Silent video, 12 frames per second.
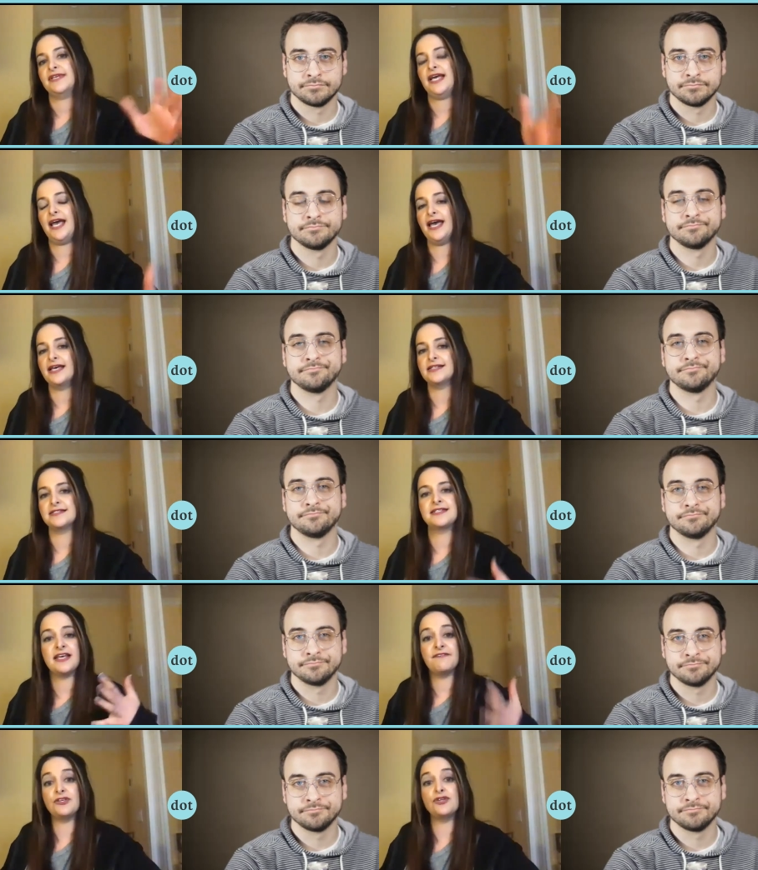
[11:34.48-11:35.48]
Speaker 1: And hmm.
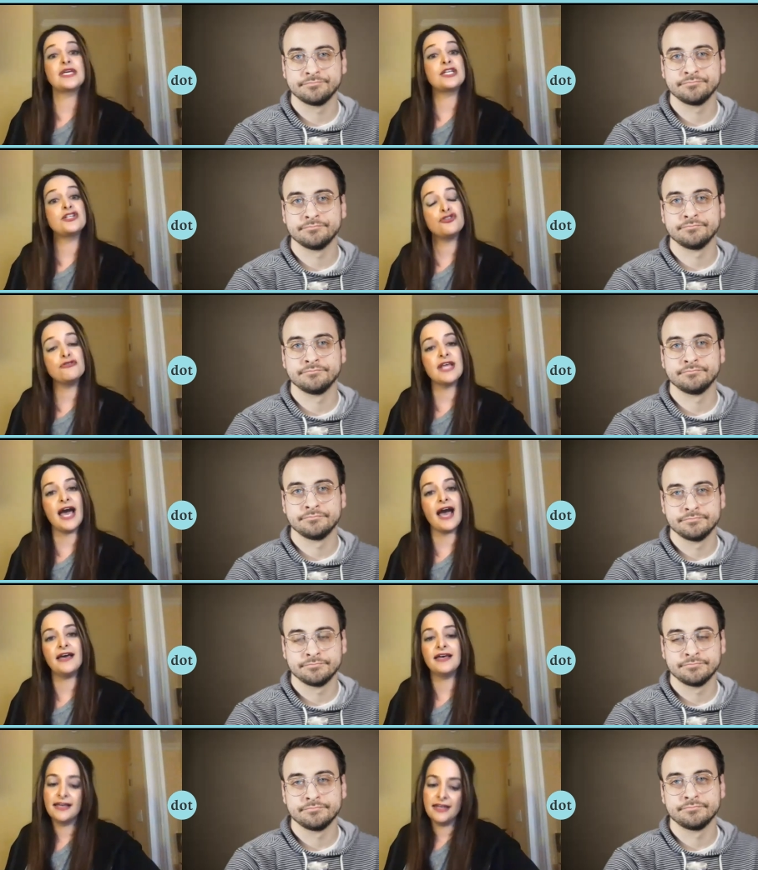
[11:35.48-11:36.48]
you can do that
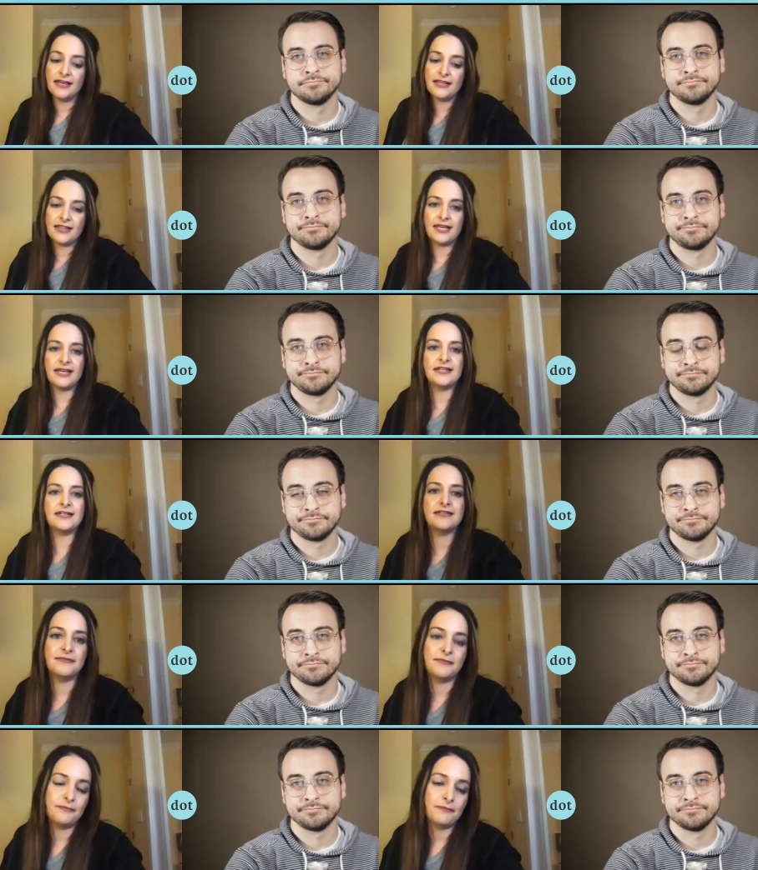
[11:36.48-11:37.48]
then
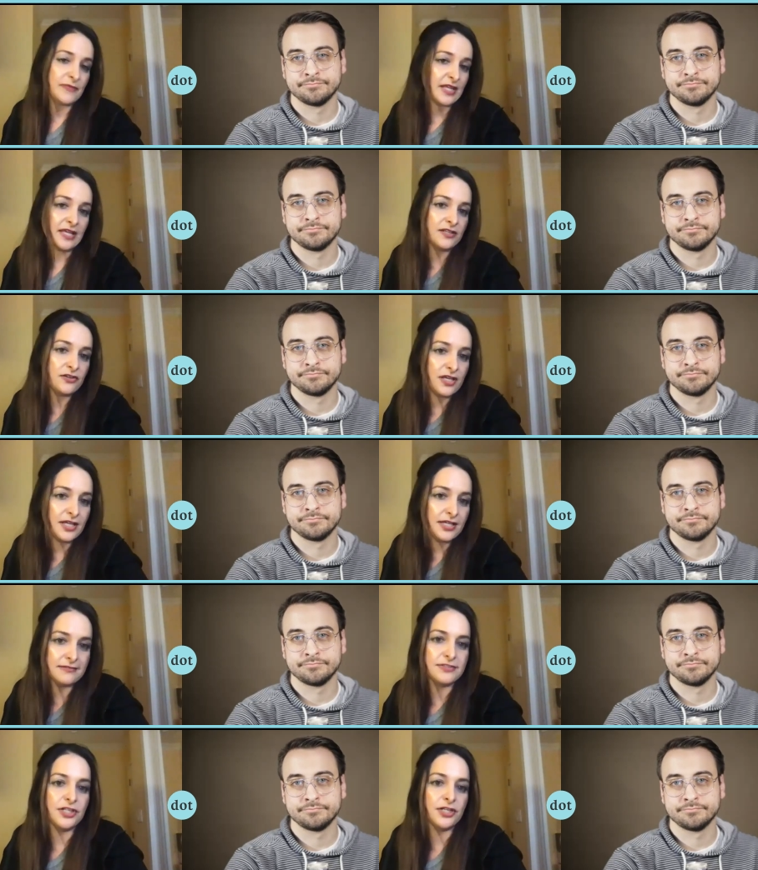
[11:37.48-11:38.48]
then you
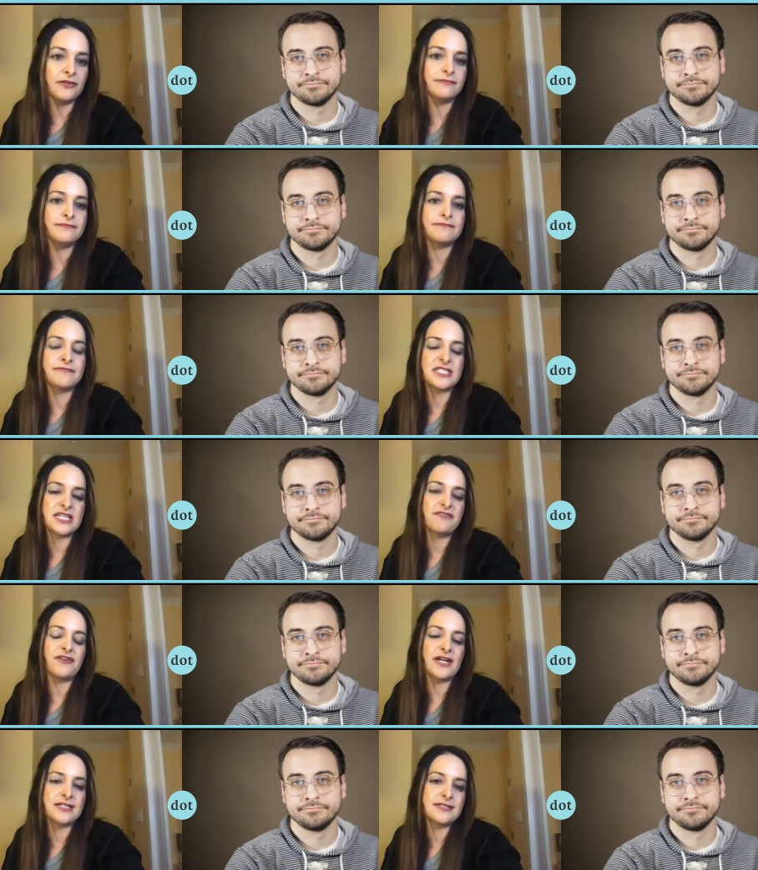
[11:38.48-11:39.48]
can, you know, stay
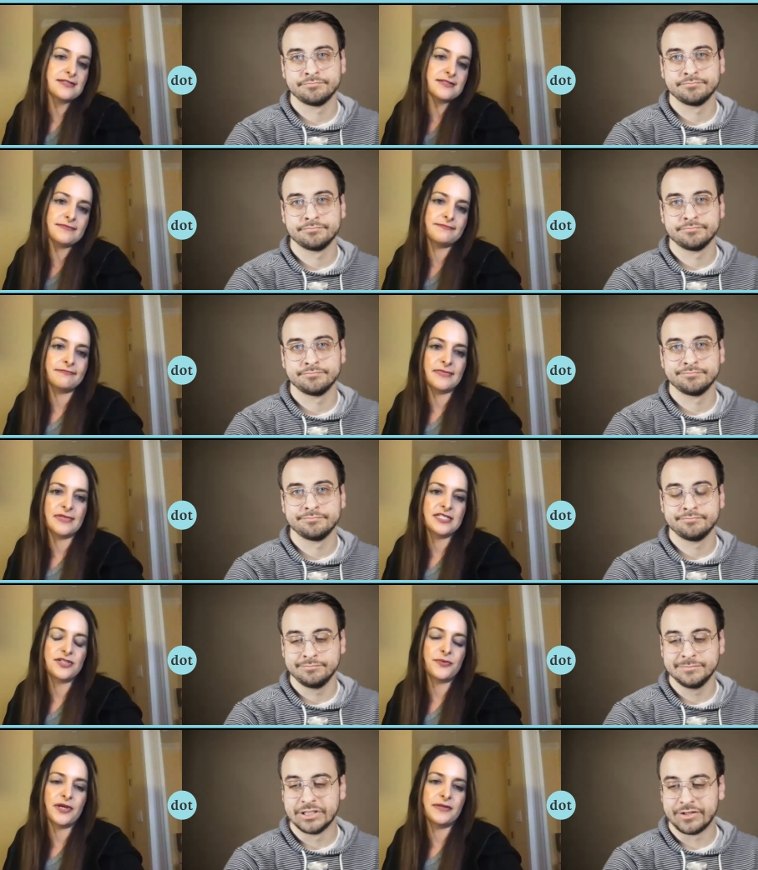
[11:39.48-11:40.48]
friends as
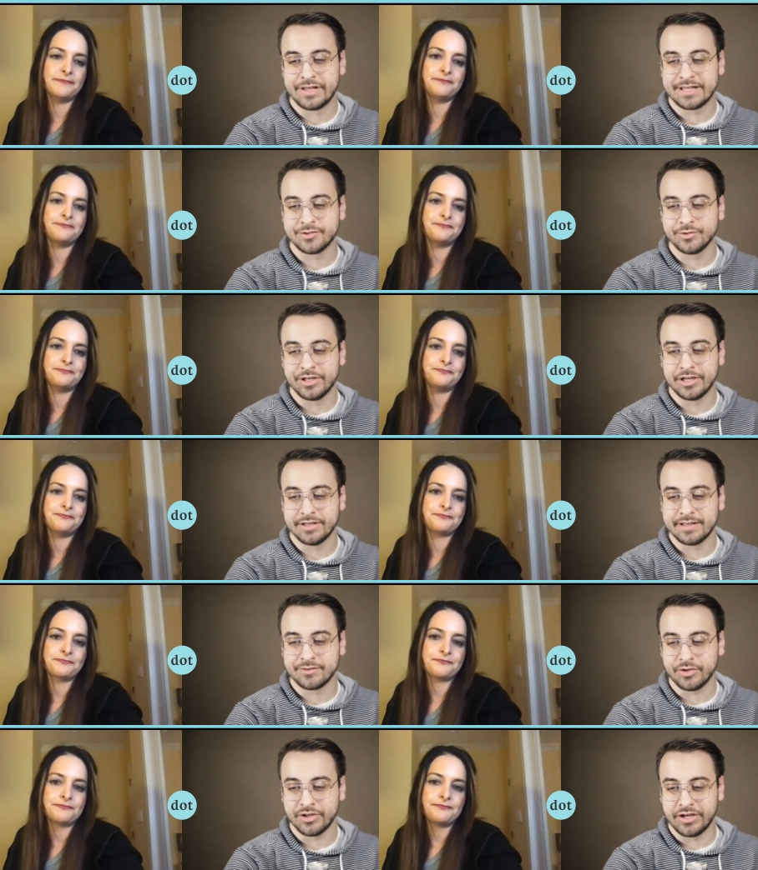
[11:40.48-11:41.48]
Speaker 2: well. No, that's really good.
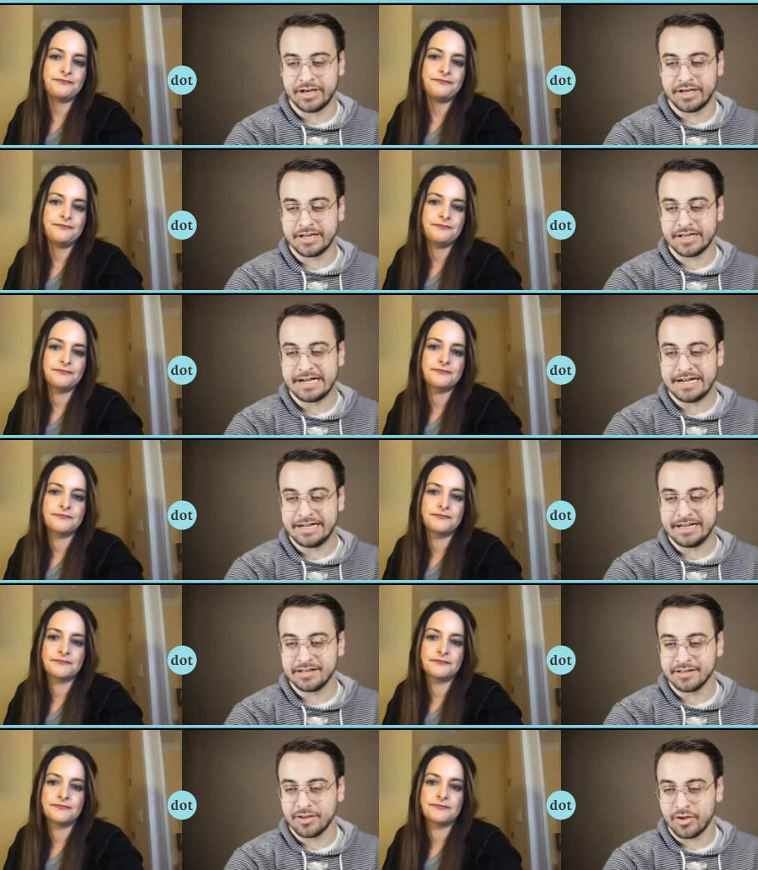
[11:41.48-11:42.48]
That's really good. Uh,
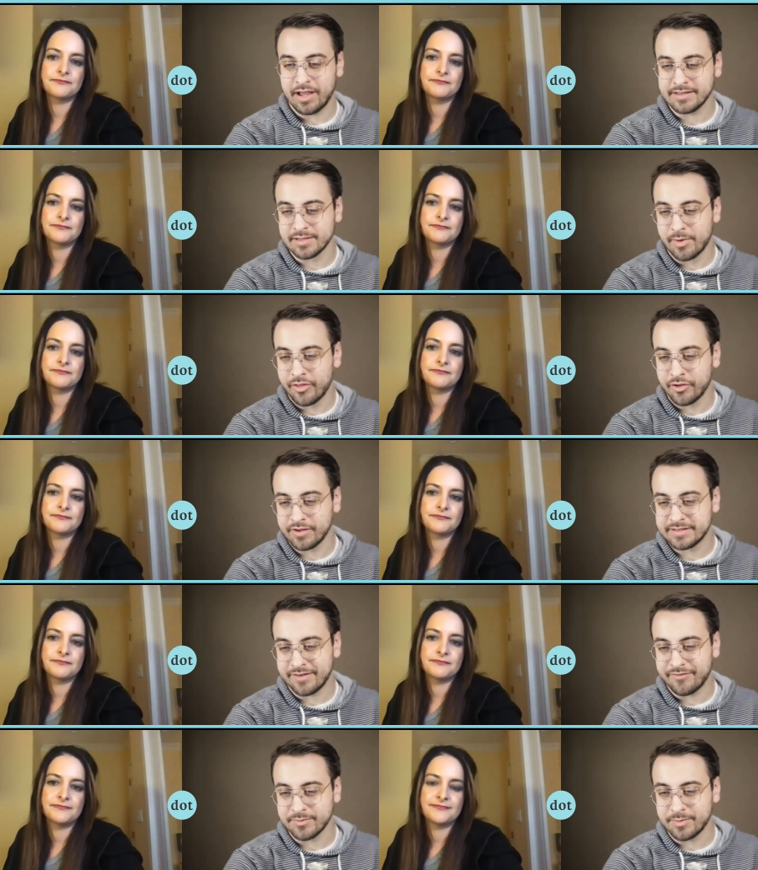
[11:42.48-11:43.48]
okay, some other good
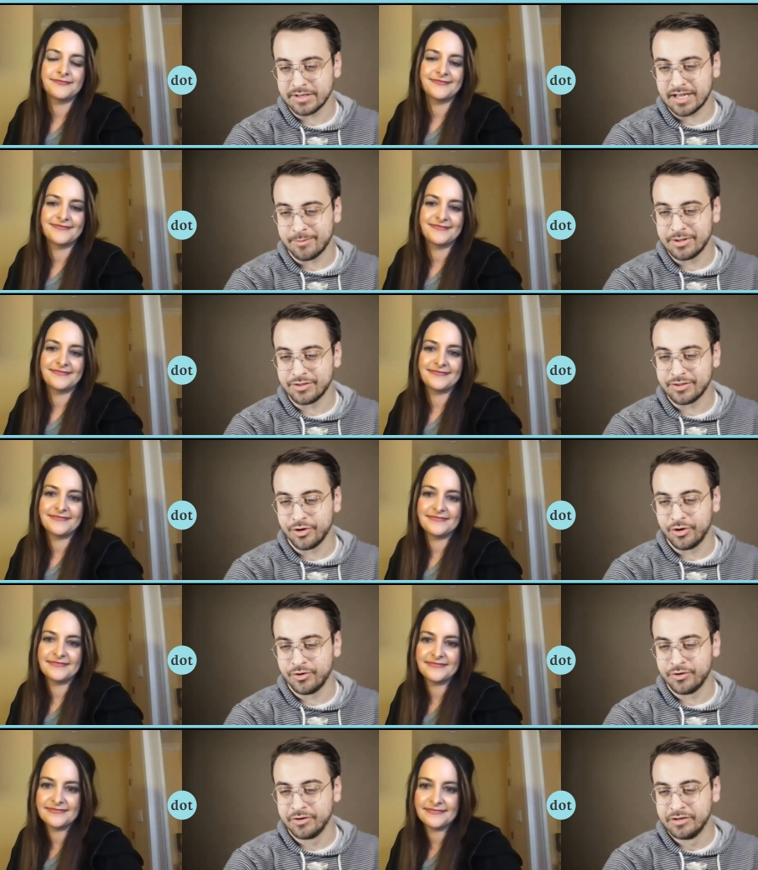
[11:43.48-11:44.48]
stuff has been coming
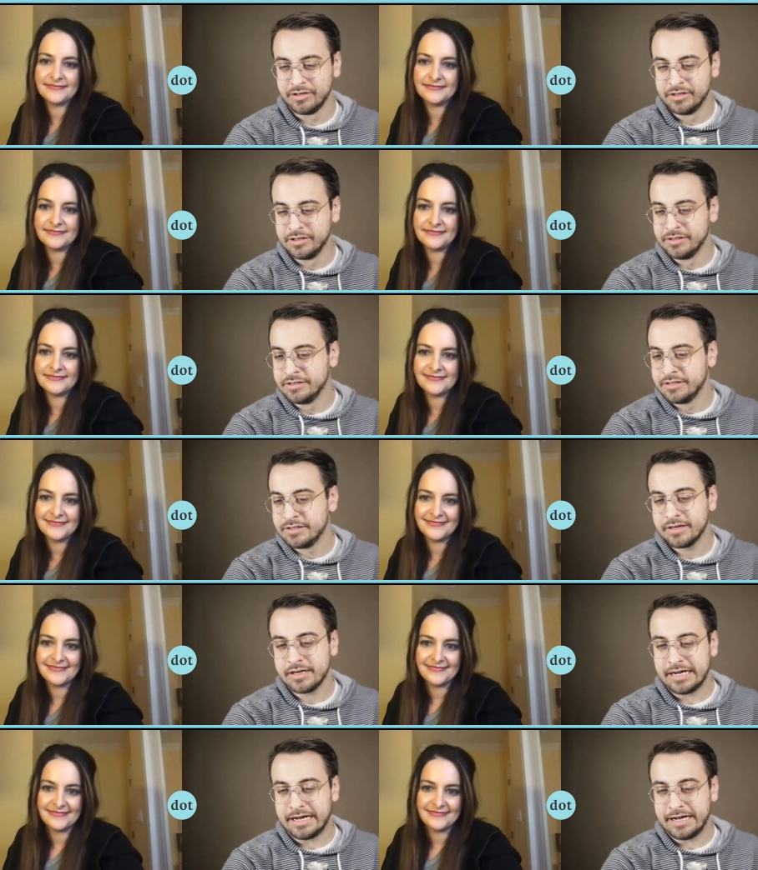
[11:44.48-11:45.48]
through.
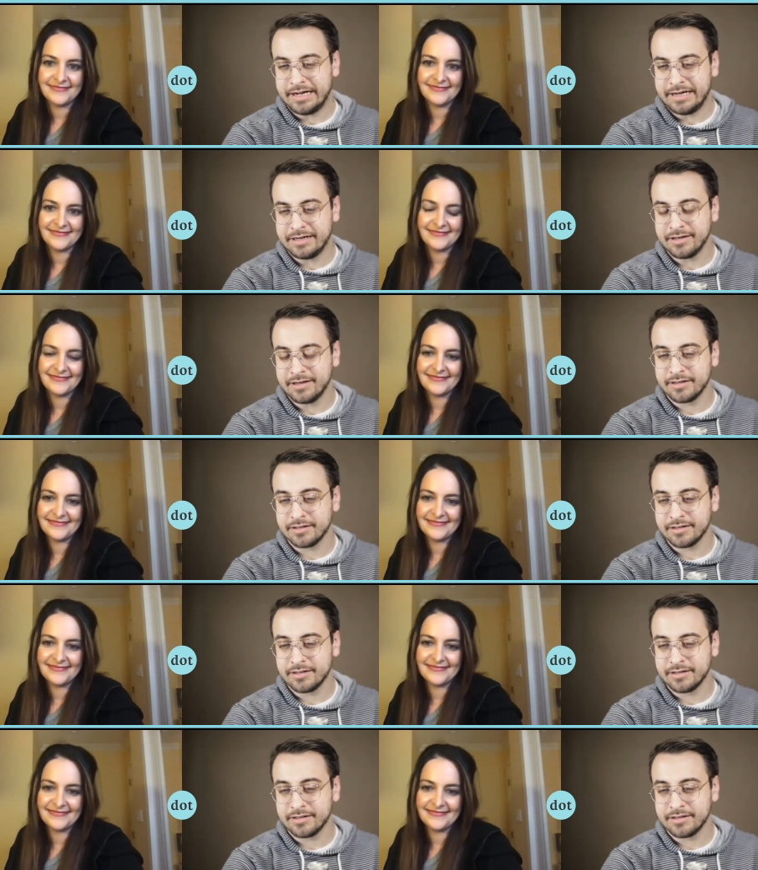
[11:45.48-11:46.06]
Uh,